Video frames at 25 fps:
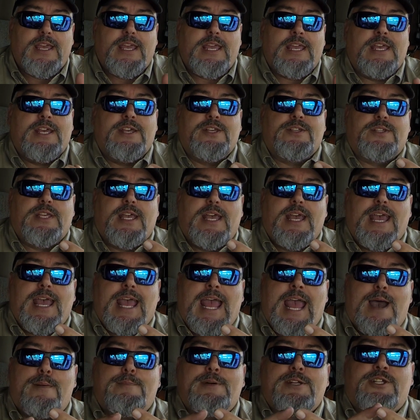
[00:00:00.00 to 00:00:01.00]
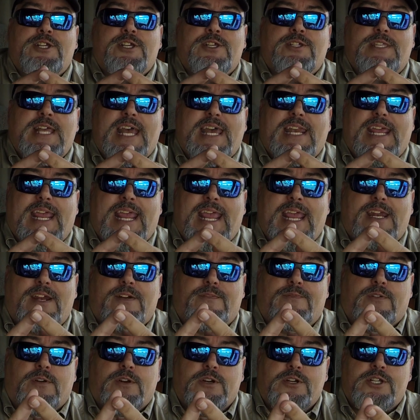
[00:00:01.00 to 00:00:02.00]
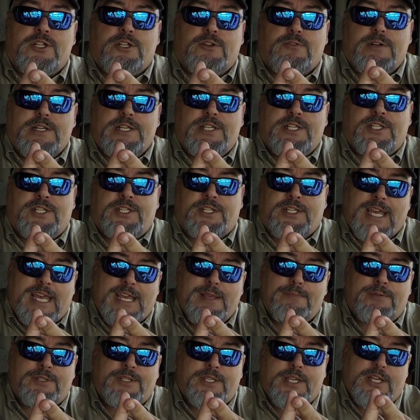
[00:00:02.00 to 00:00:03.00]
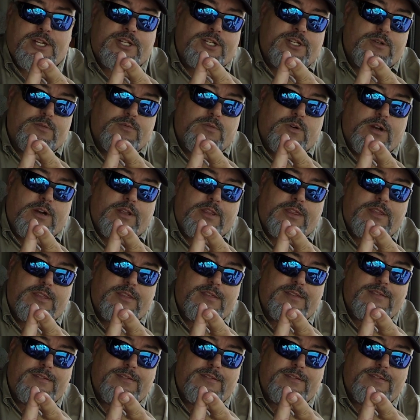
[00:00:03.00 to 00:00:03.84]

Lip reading: is how much is that anniversary Skype session worth,